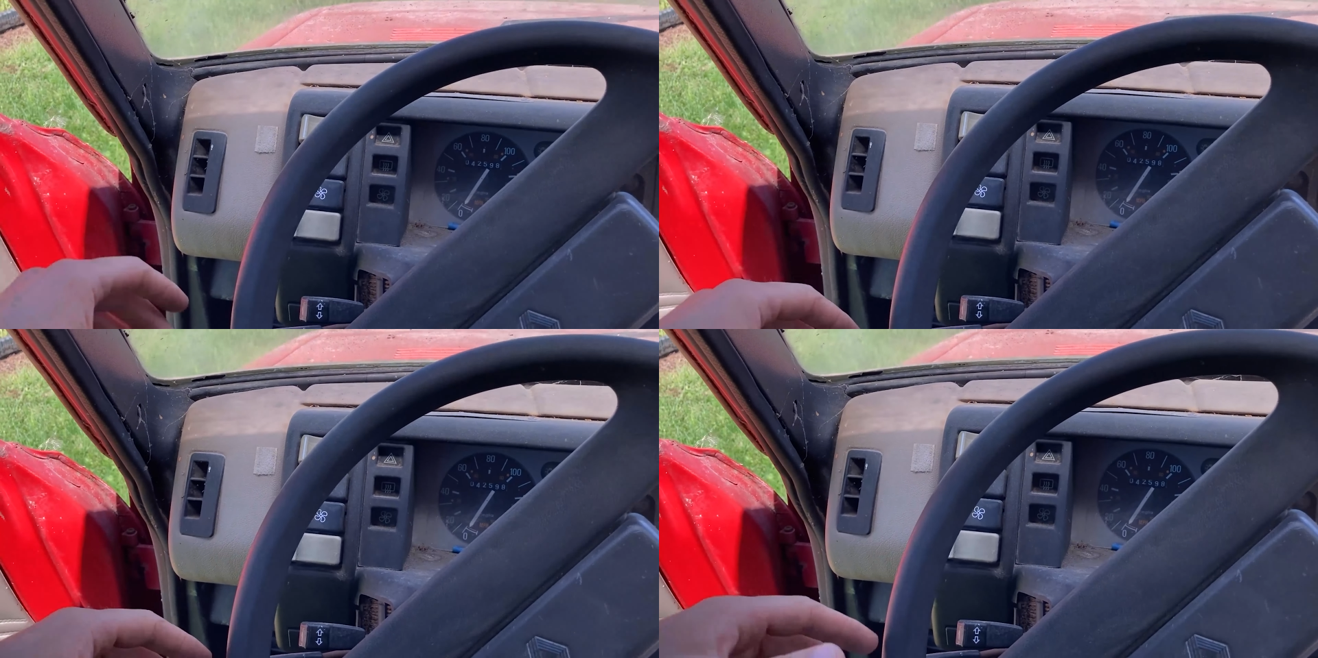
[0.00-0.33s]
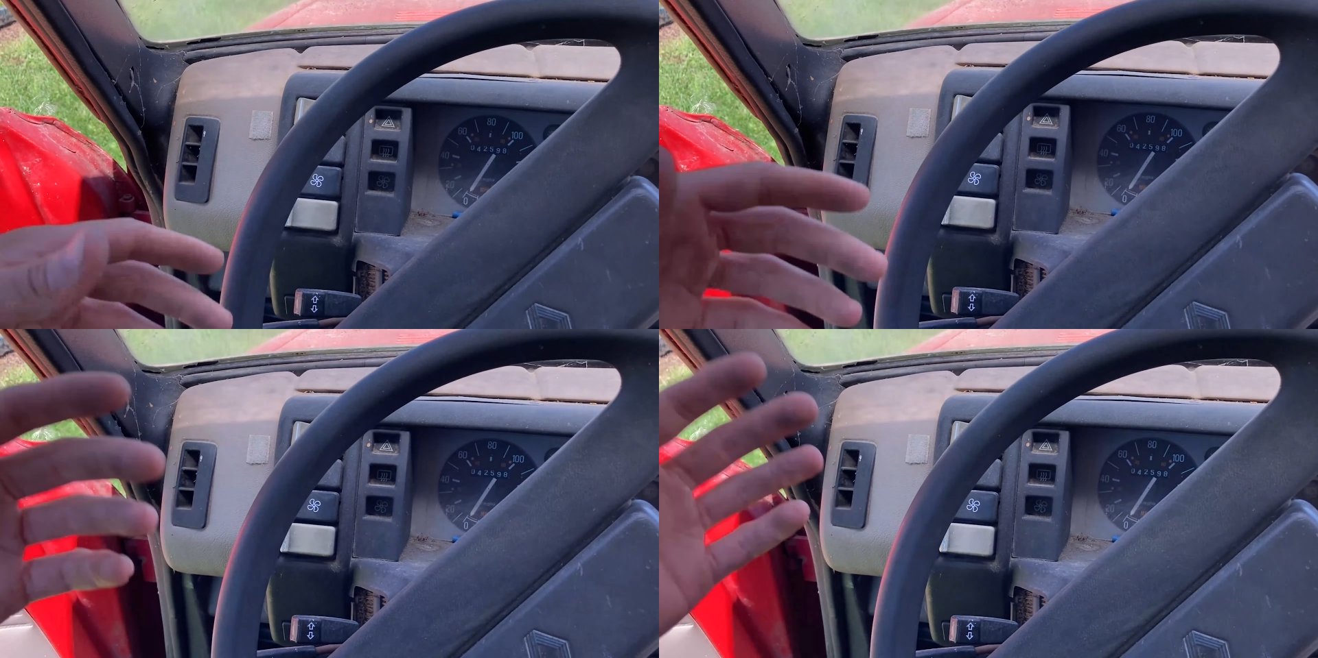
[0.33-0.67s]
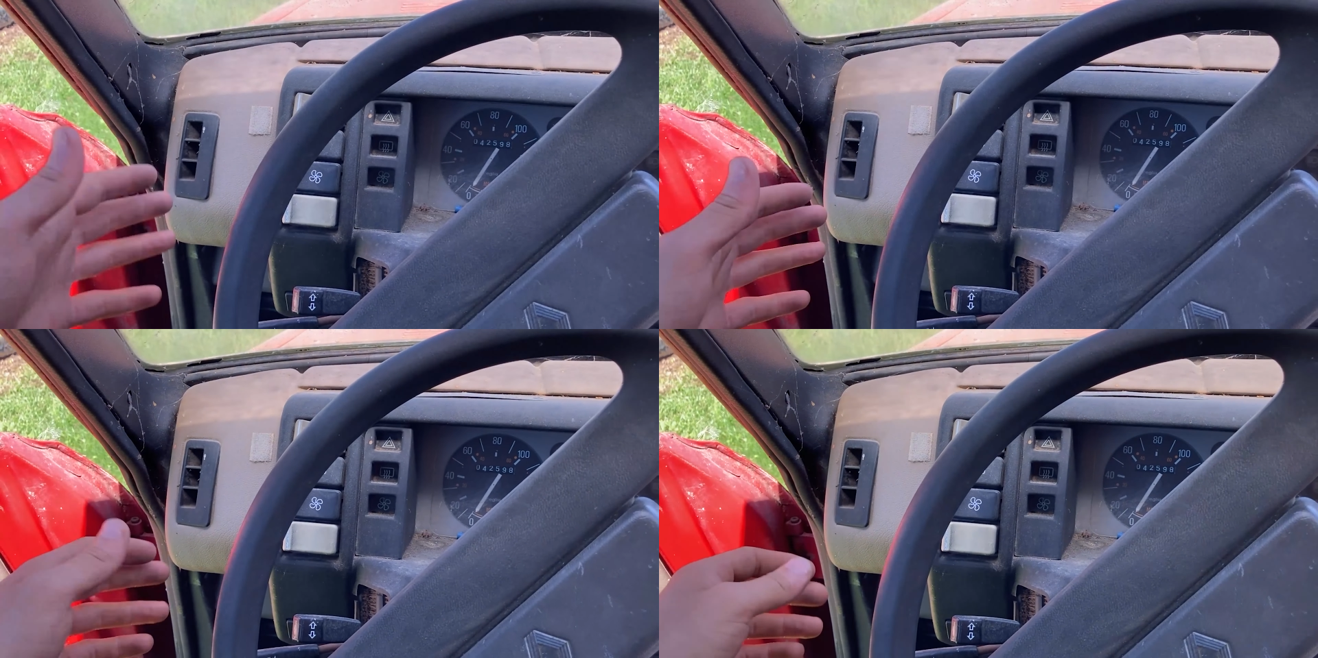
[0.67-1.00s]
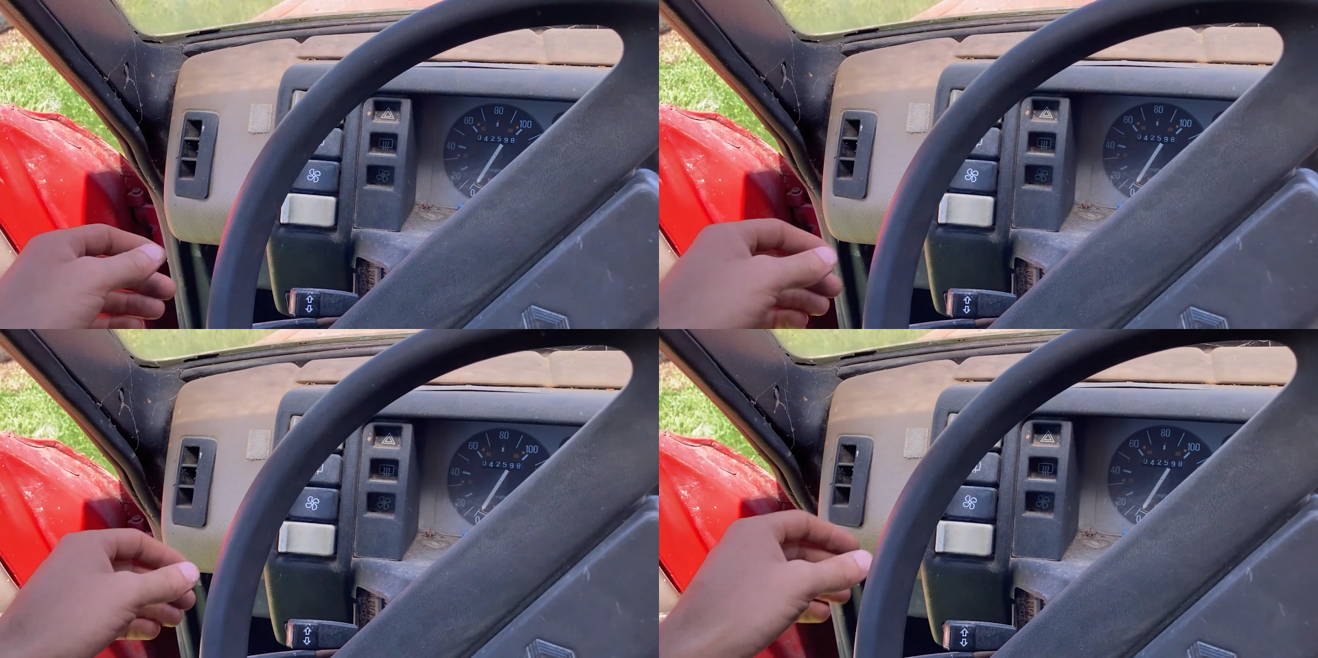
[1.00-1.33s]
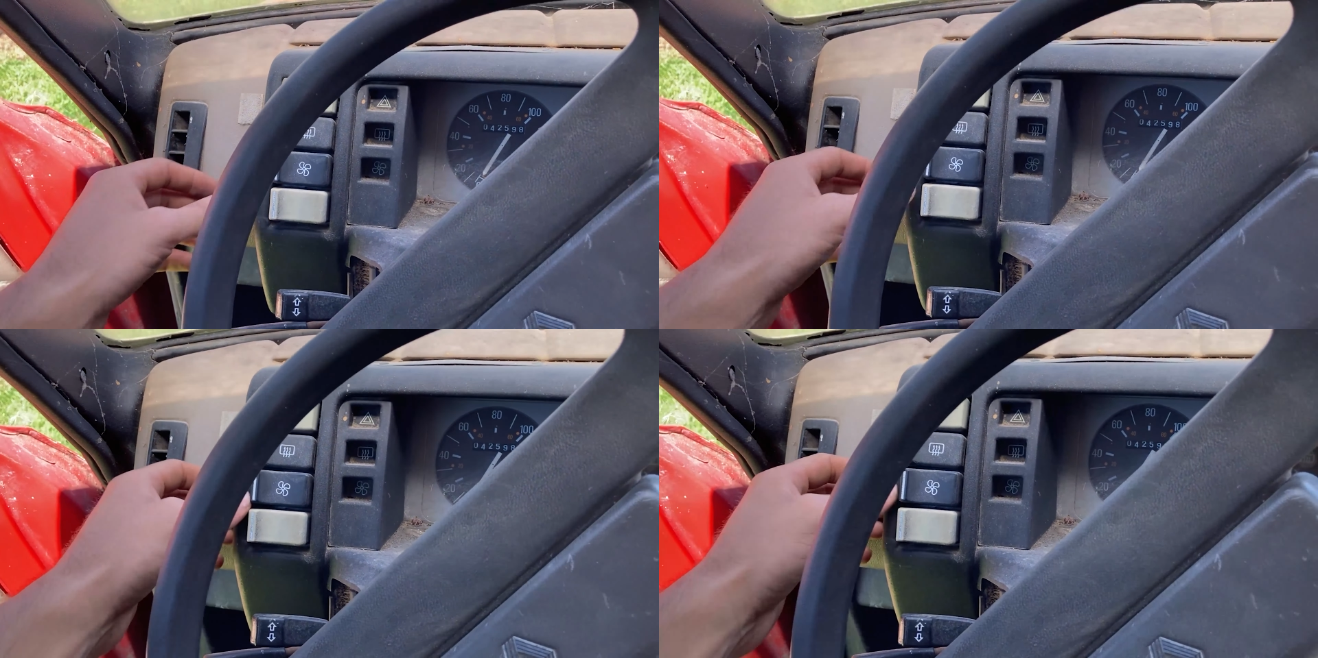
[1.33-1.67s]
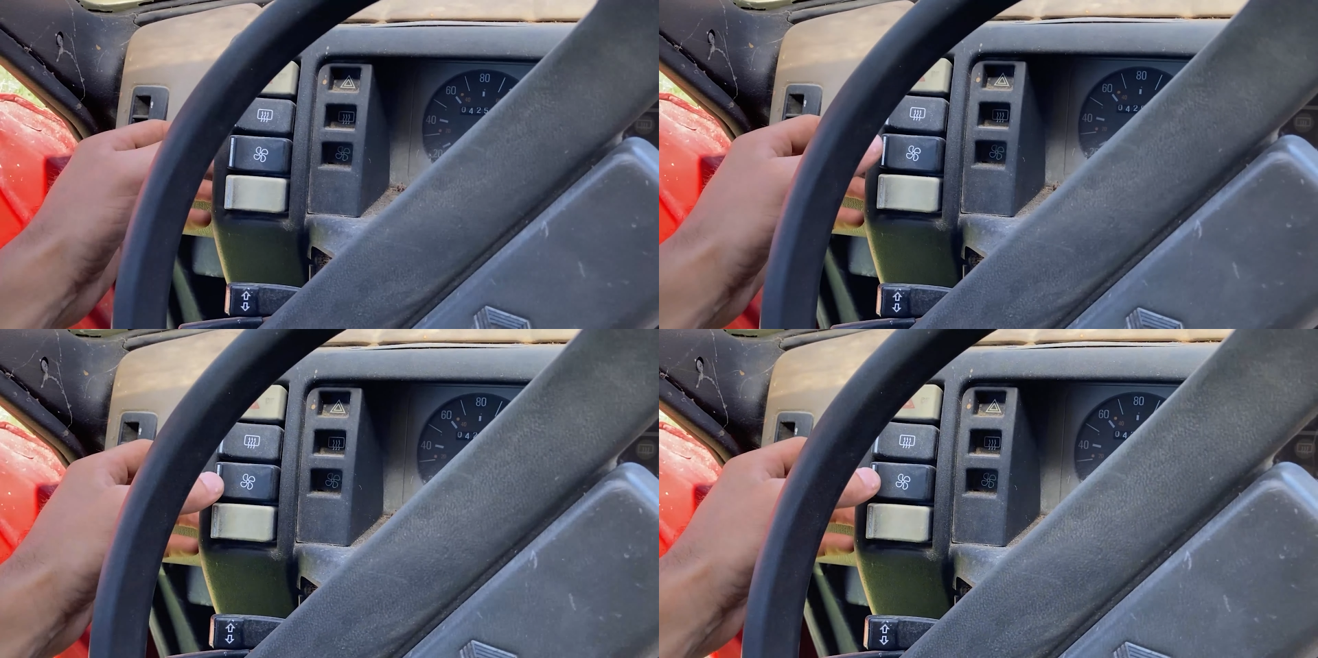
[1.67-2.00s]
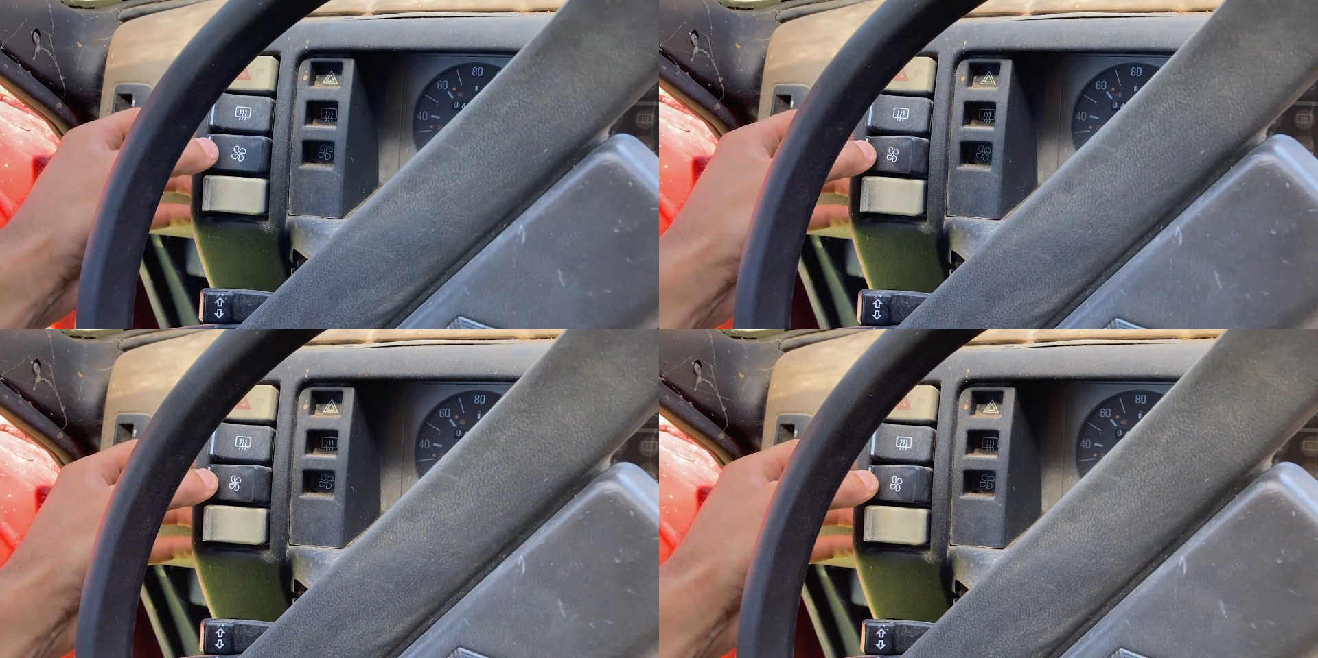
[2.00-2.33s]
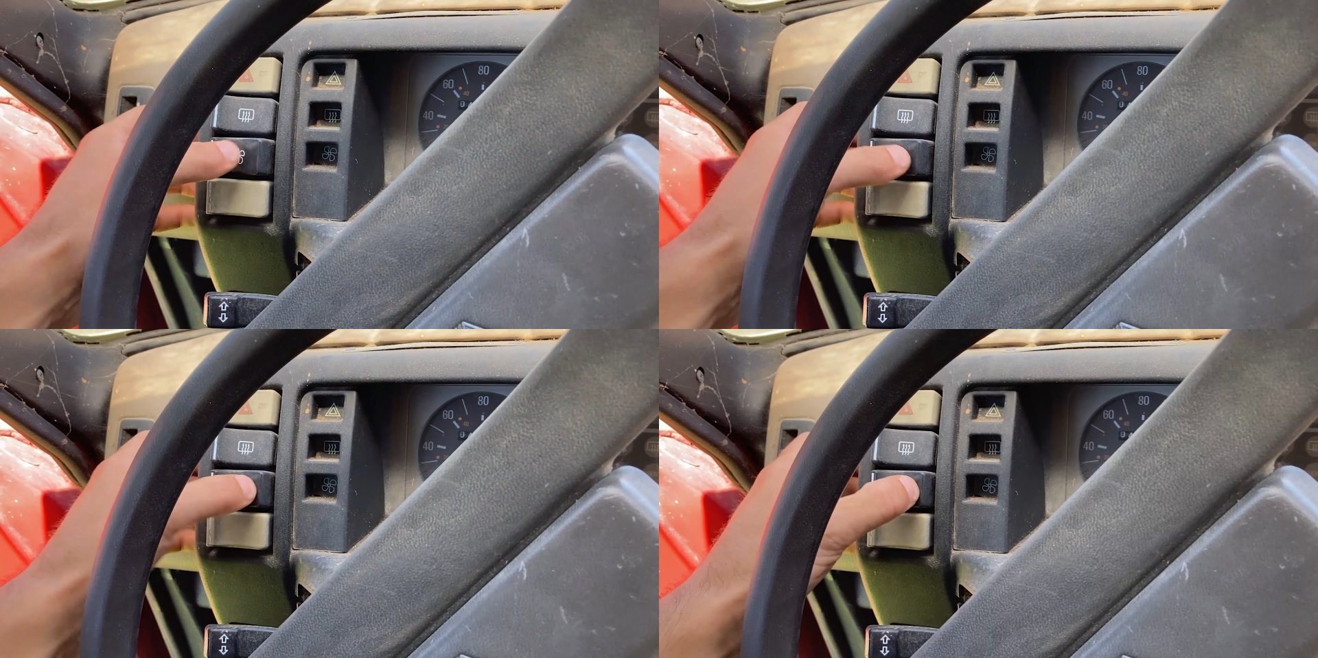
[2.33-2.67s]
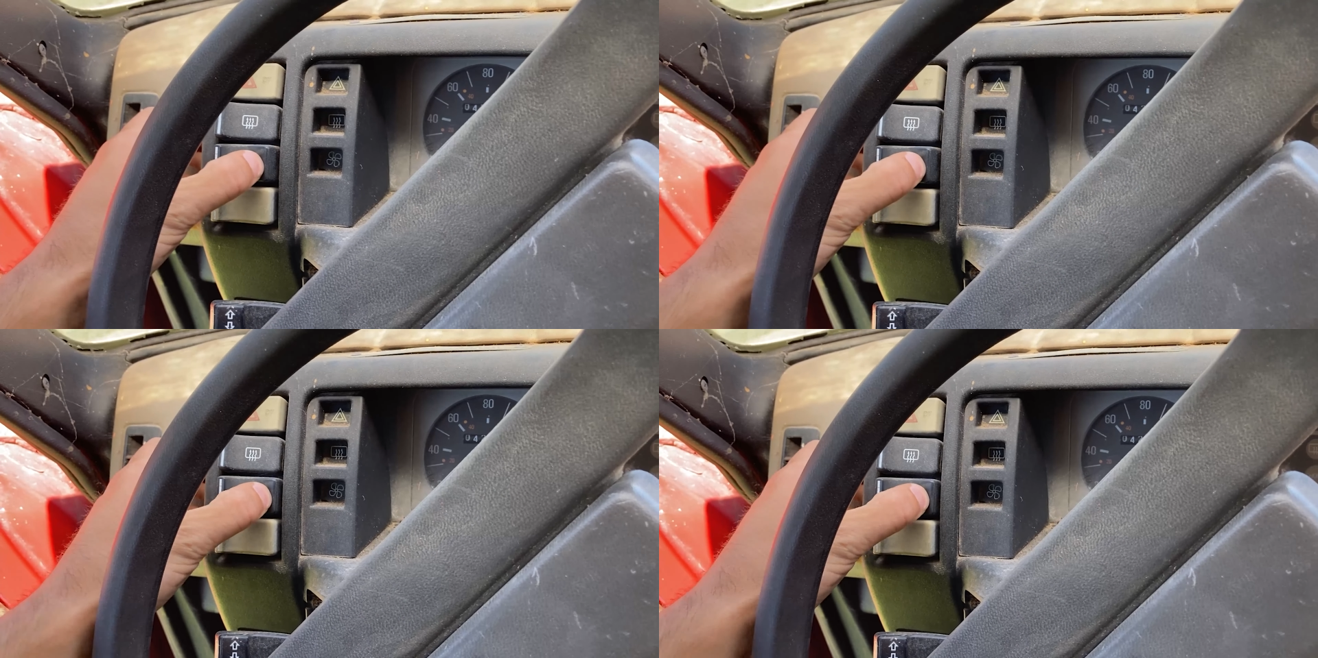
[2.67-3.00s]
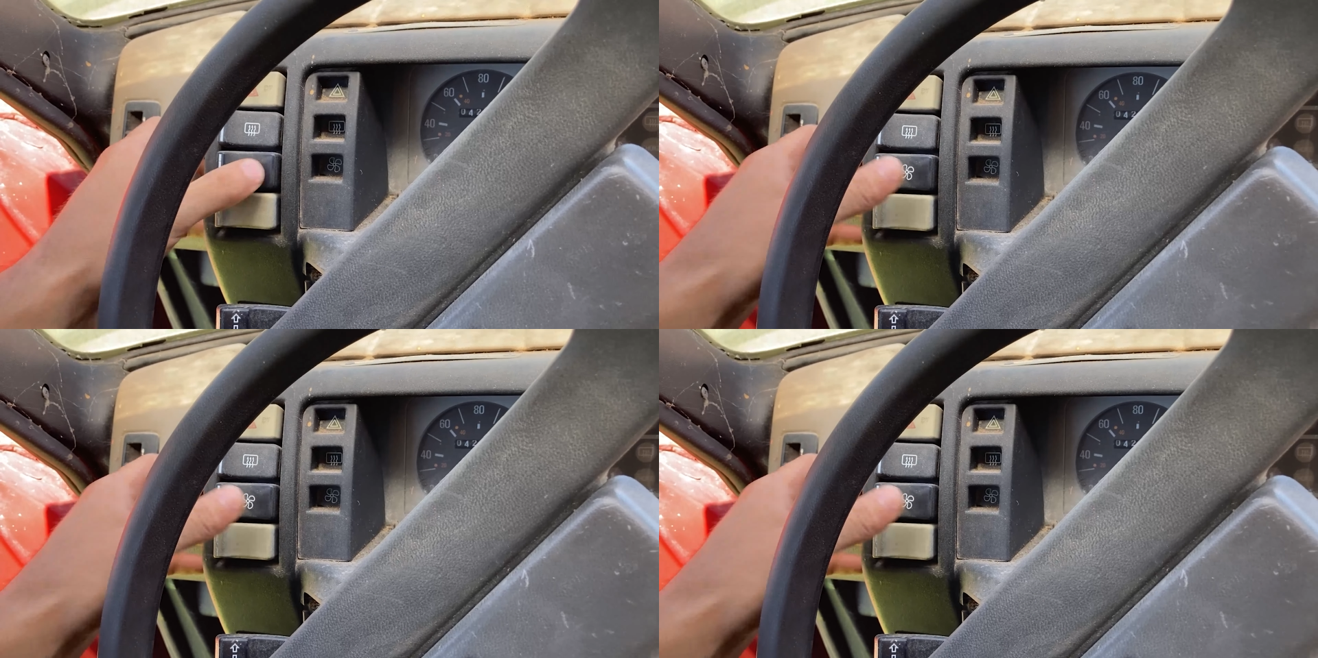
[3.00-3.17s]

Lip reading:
(no speaker visible)